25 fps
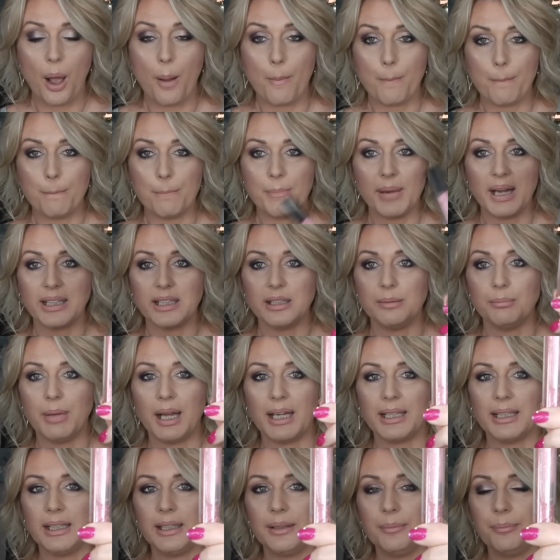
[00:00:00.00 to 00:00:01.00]

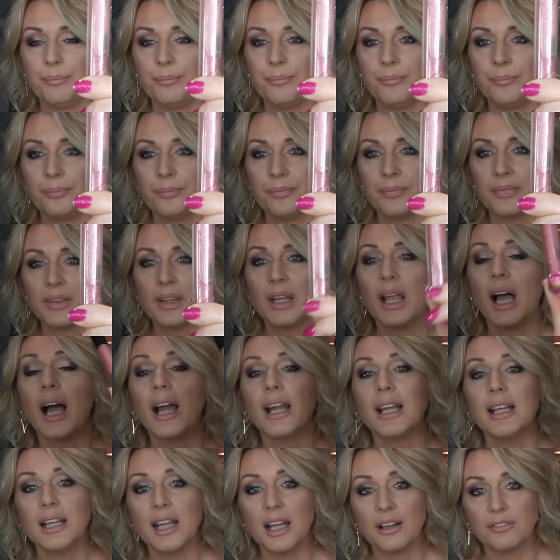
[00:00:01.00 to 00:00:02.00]
Money.
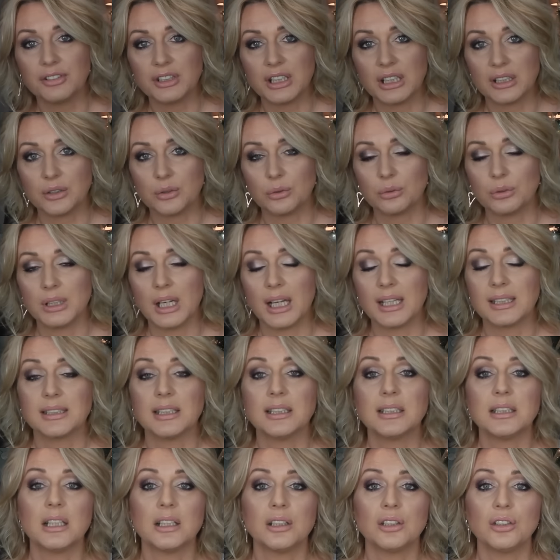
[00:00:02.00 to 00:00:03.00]
I love dazzle
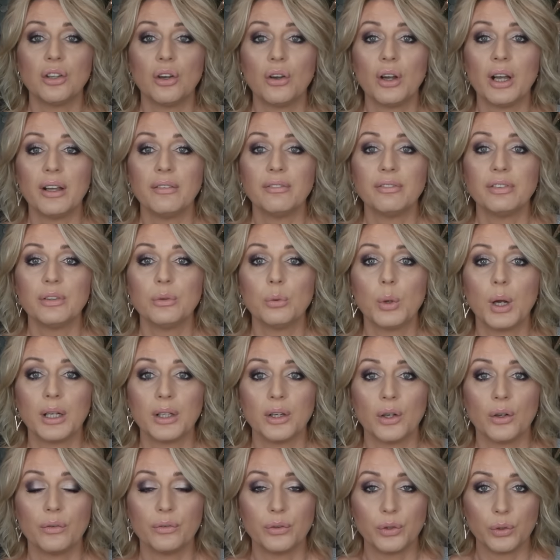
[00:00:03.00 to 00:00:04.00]
glasses, and not every one
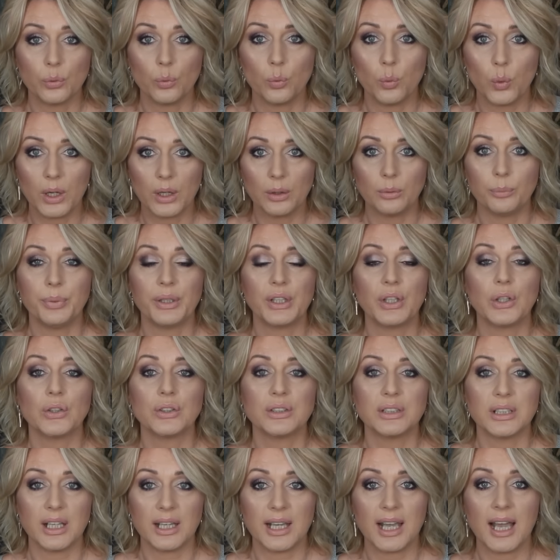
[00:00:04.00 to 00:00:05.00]
of you will
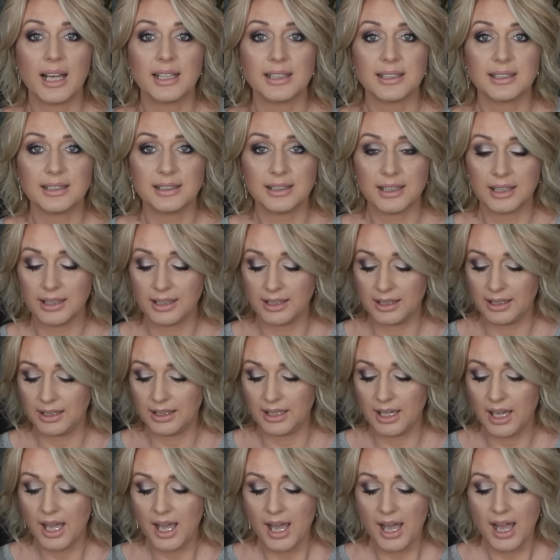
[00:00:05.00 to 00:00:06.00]
because they are
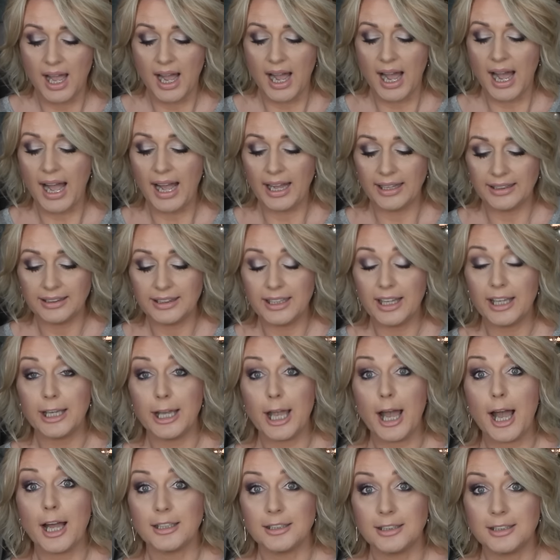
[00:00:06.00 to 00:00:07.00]
sticky and they
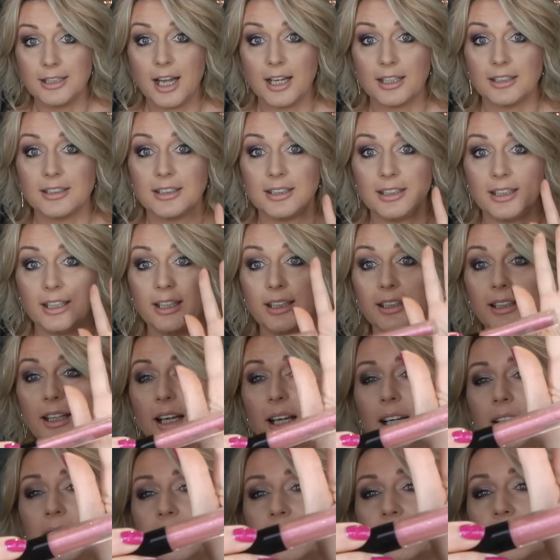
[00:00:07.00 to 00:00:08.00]
are dazzling.
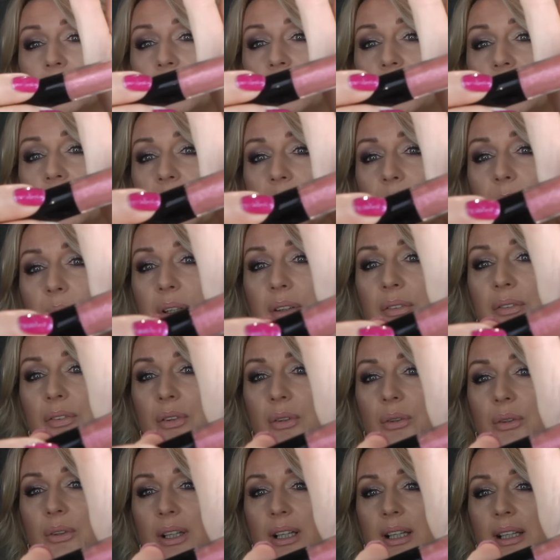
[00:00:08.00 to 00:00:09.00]
I don't know if
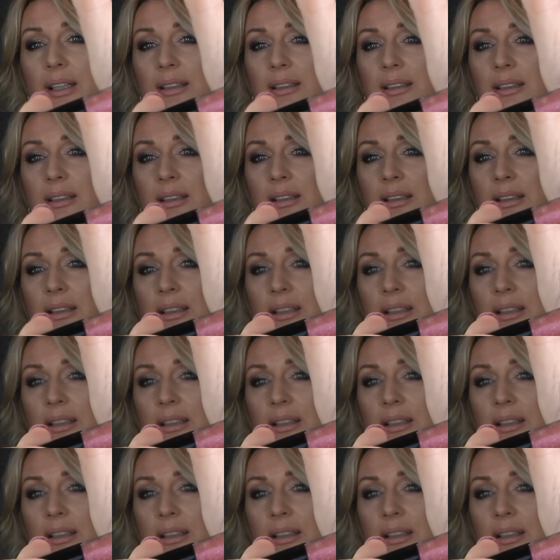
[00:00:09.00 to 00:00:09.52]
you can